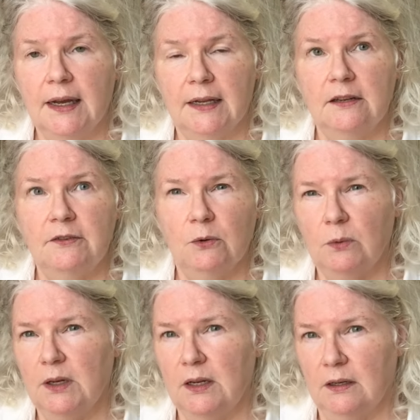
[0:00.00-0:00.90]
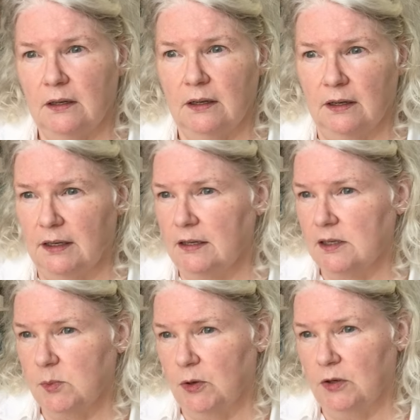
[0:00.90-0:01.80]
And if you're reading a
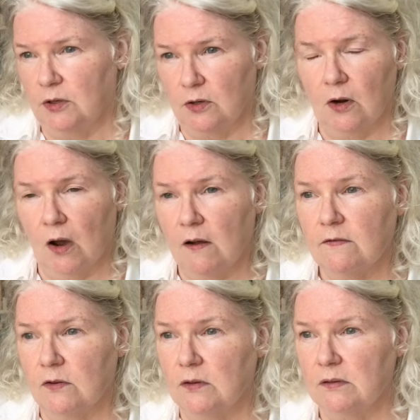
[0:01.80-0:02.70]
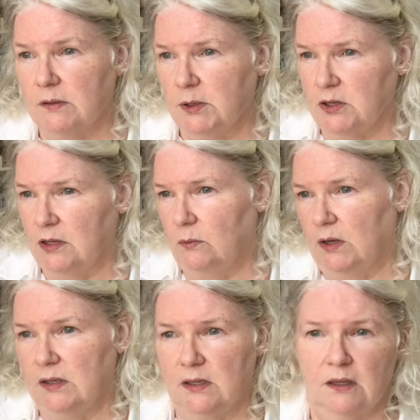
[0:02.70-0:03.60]
Ginzburg novel, especially the
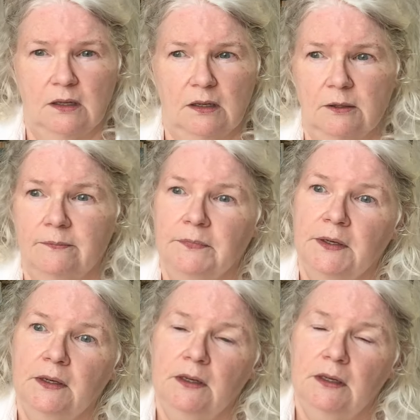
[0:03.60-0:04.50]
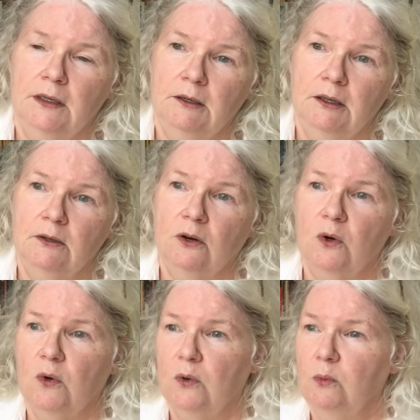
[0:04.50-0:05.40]
ones in the,
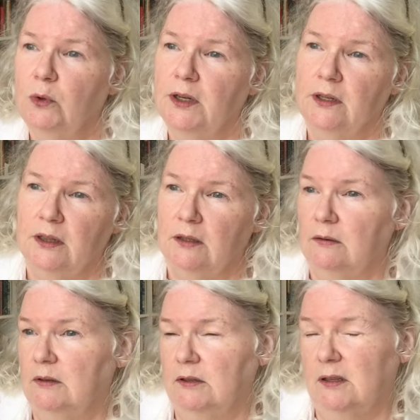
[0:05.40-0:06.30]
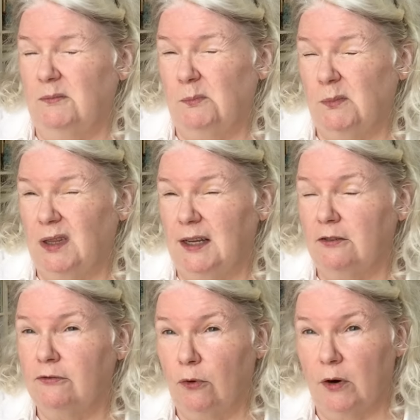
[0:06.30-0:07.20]
oh, written in the late
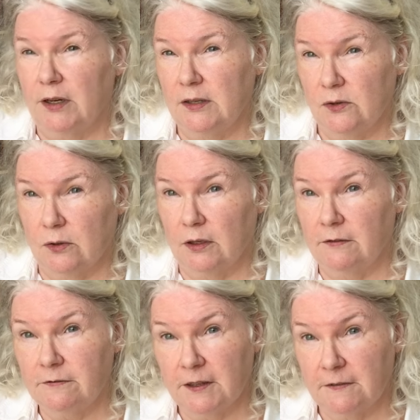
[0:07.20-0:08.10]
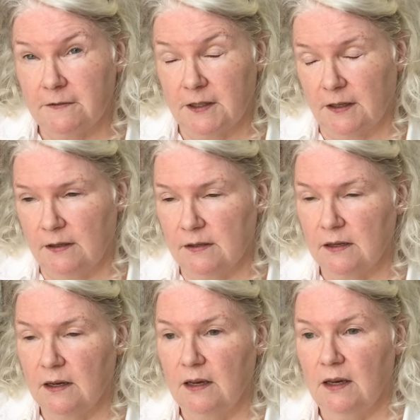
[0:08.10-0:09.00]
40s, early 50s.
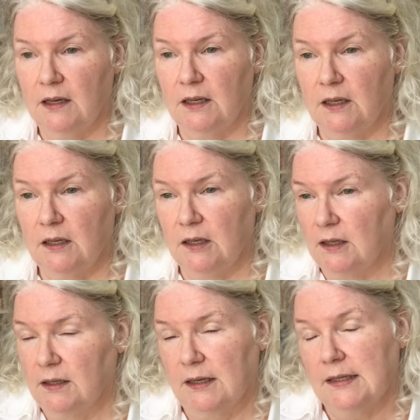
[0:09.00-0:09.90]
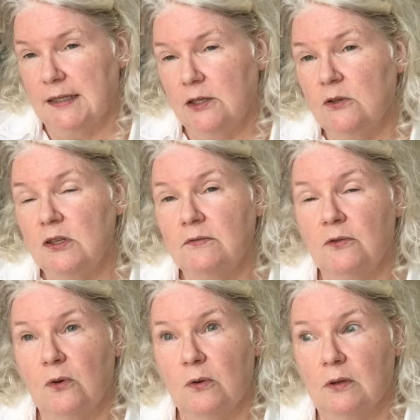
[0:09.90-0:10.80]
It's a
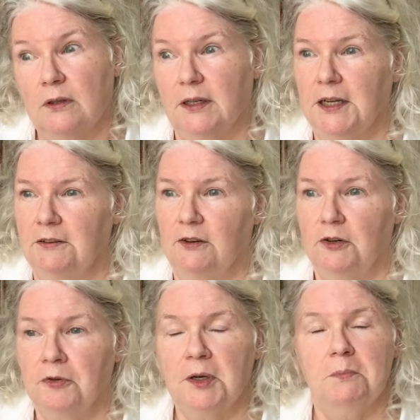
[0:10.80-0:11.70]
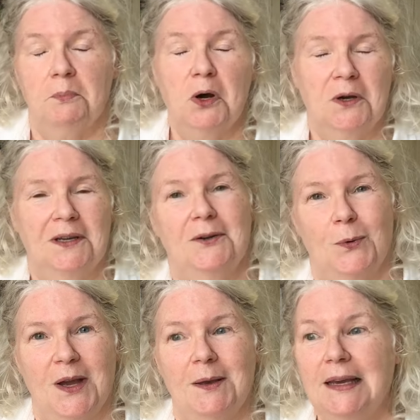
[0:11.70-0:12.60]
useful kind of crib book in a
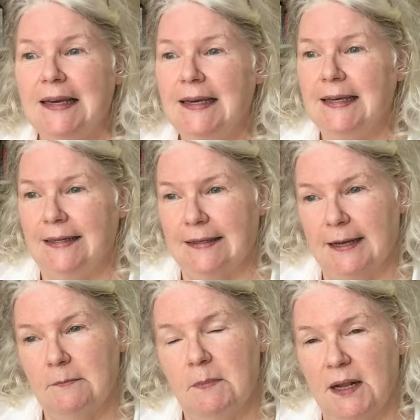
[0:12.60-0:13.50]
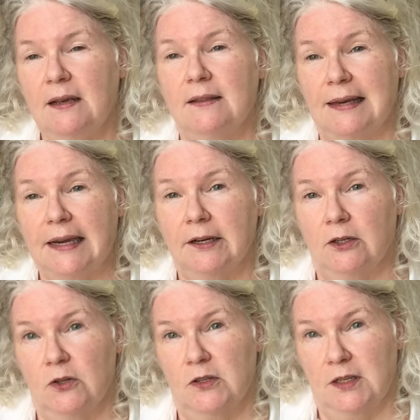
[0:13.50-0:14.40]
way, in that many of the
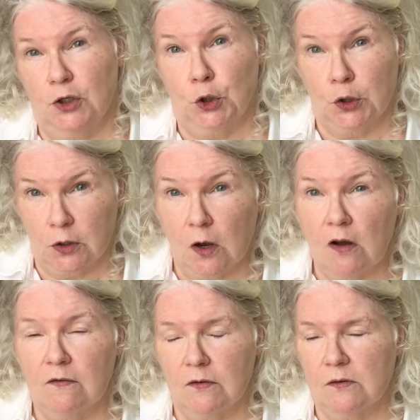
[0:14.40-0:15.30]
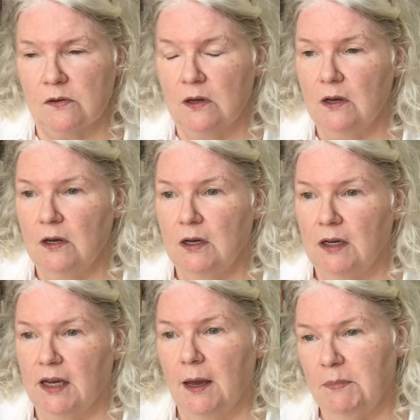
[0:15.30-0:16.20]
characters in her novels
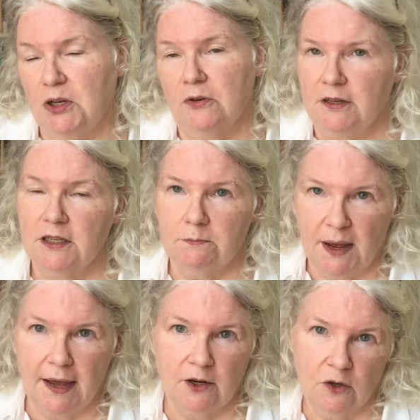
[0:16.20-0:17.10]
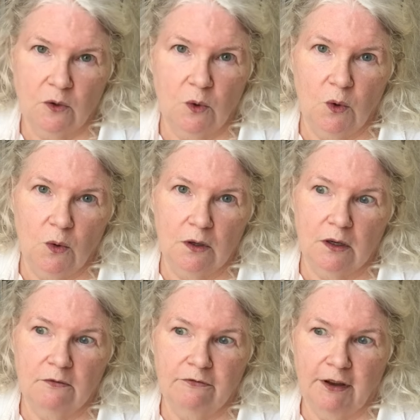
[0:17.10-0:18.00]
can be traced back to
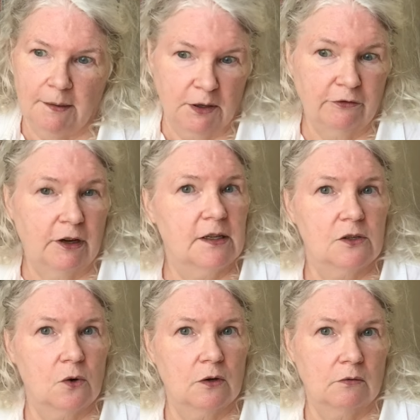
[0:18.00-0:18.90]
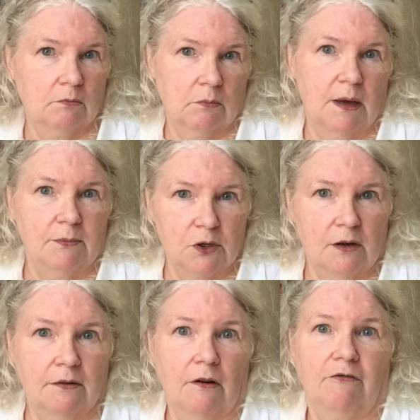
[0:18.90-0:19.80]
family friends or members
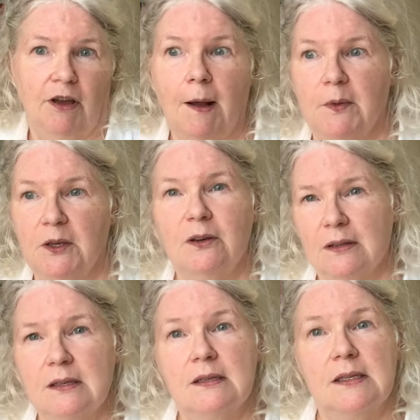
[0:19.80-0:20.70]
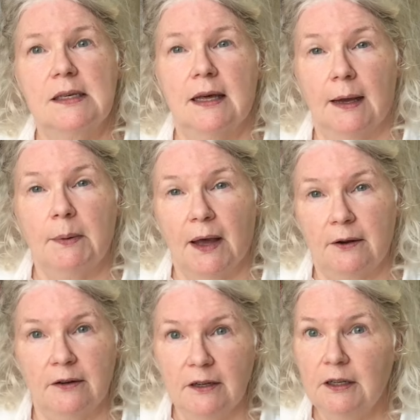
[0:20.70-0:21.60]
of her family. You can see that
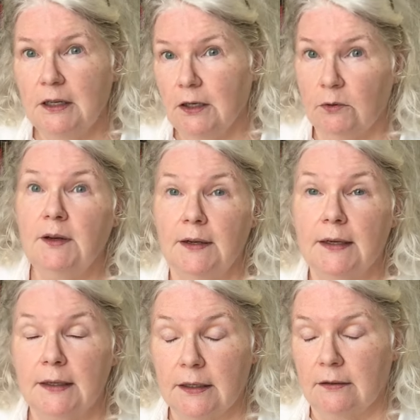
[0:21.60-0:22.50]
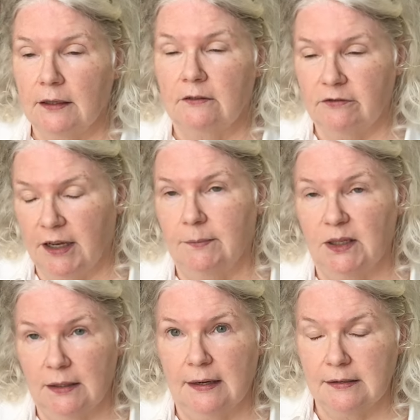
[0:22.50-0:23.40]
pattern really clearly in Family
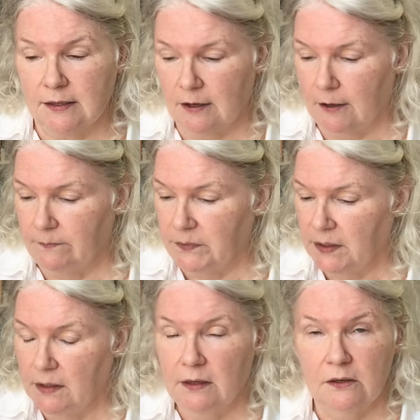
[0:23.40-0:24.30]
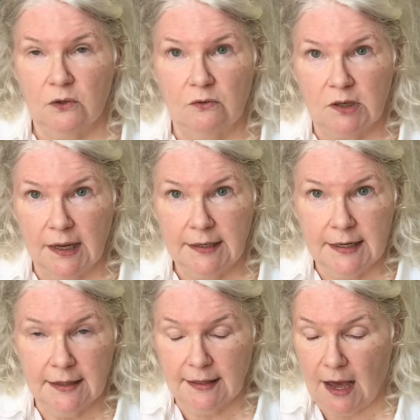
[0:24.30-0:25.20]
Lexicon. So glad to
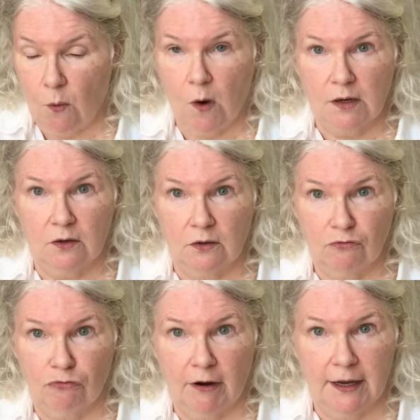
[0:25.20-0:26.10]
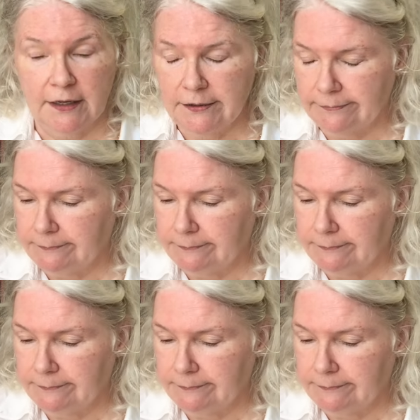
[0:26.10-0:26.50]
get that one read.